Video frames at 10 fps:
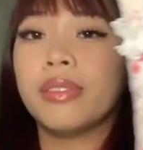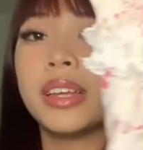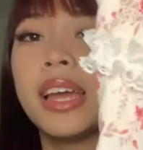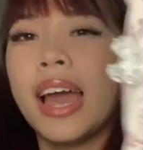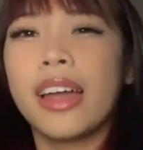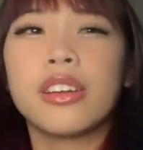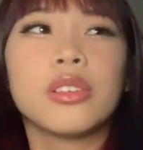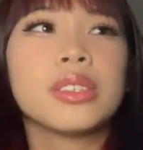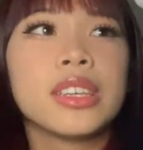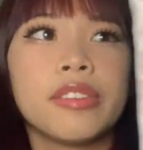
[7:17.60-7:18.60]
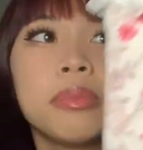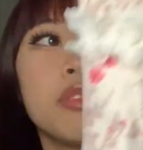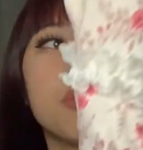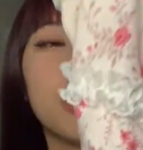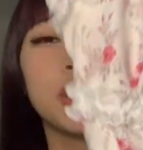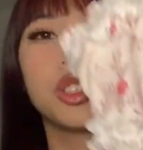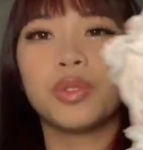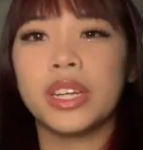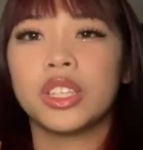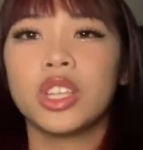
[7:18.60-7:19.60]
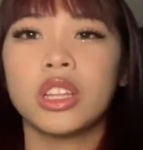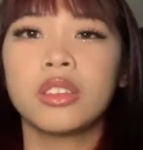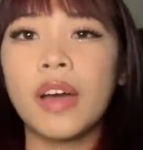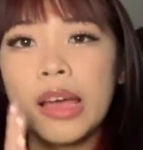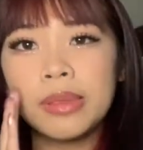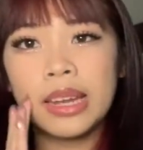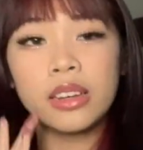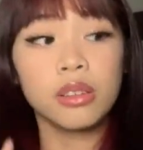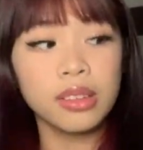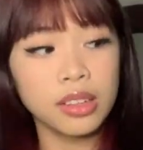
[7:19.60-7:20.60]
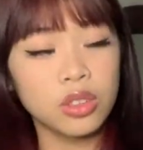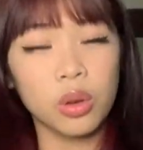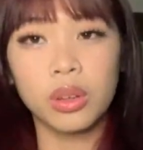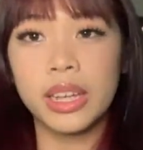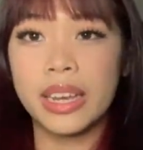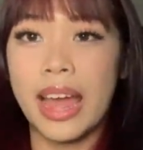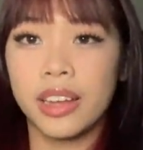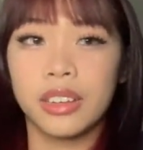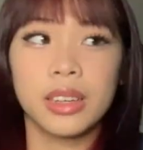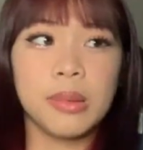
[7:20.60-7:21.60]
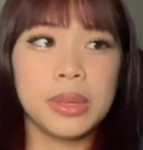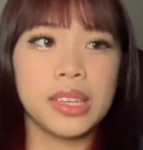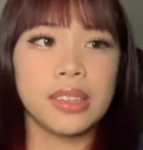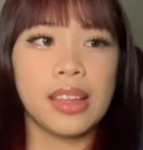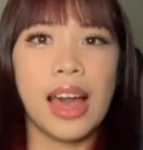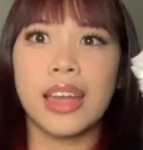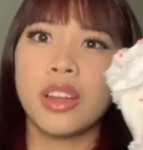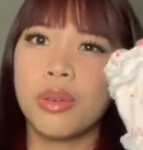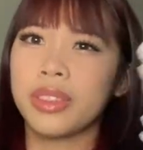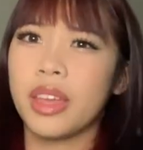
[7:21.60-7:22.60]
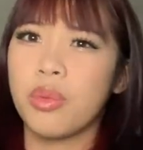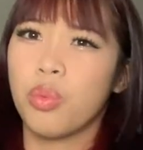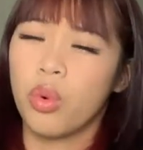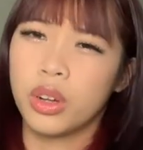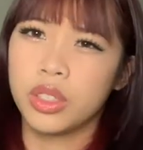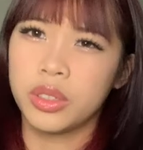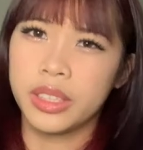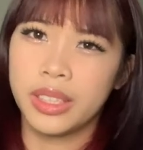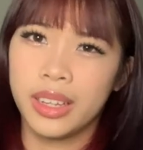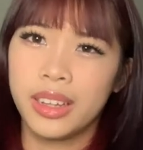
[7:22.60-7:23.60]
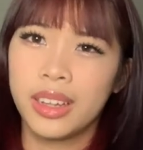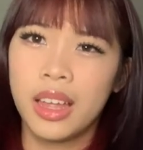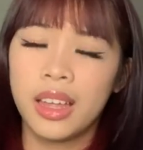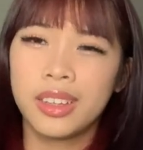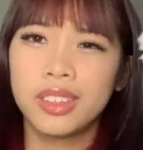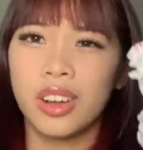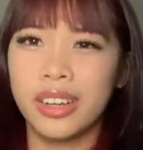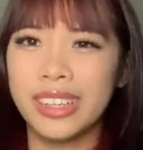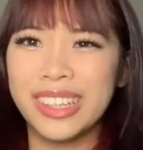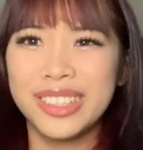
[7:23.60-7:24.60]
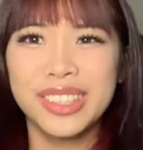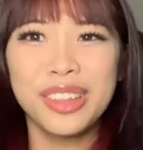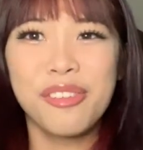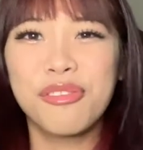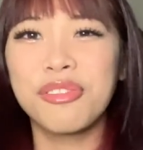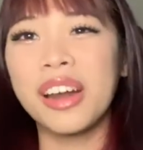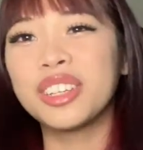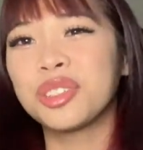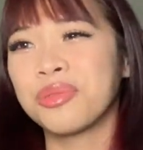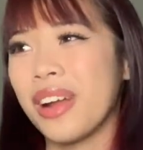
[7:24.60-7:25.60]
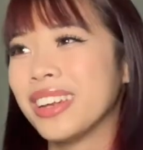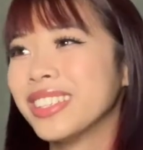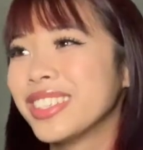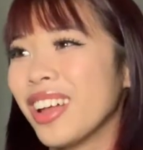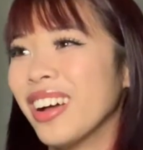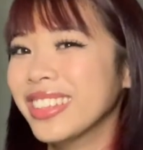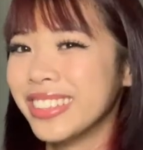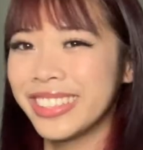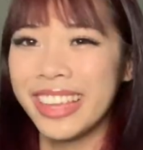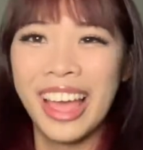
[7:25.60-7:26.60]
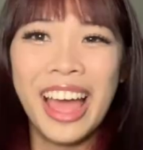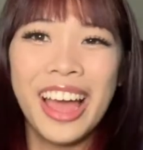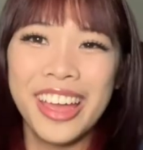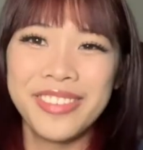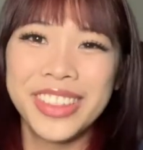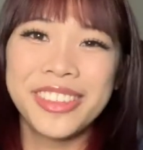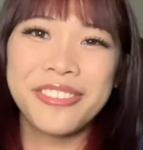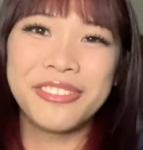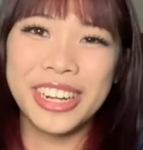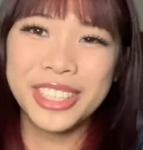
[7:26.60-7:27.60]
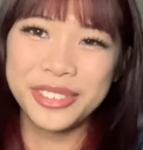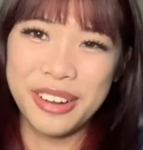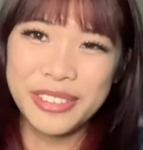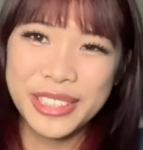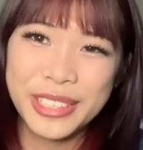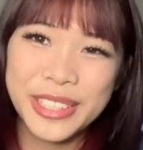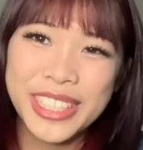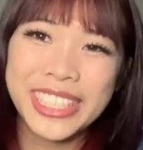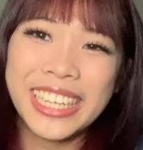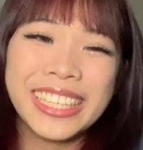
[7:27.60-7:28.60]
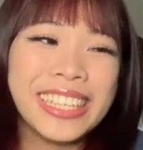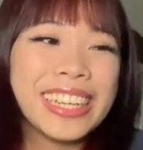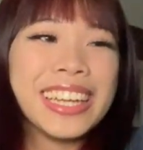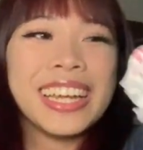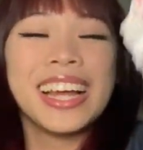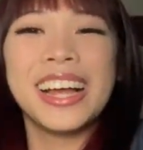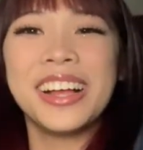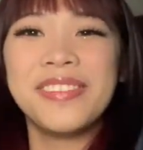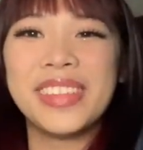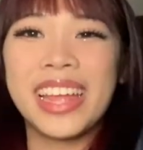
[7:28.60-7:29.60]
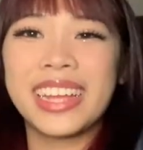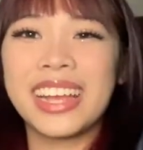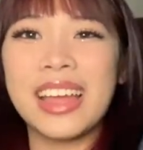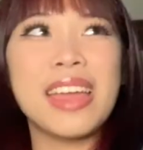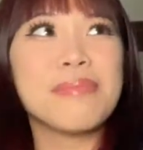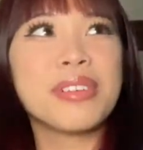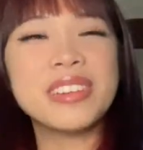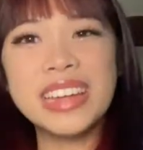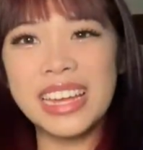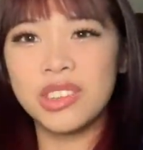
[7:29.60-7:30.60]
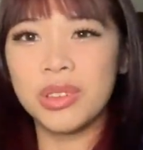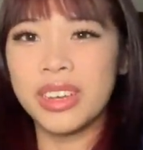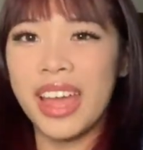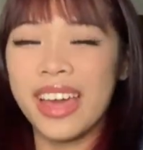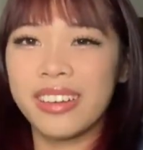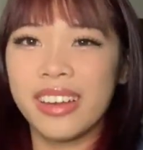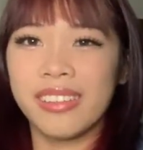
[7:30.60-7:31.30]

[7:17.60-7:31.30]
it. I don't know, it's giving me French Renaissance vibes, and I know that's like totally inaccurate because I know what they wore during the, sorry, did I just say the French Renaissance? I meant the French Revolution. Like Marie Antoinette, I don't know,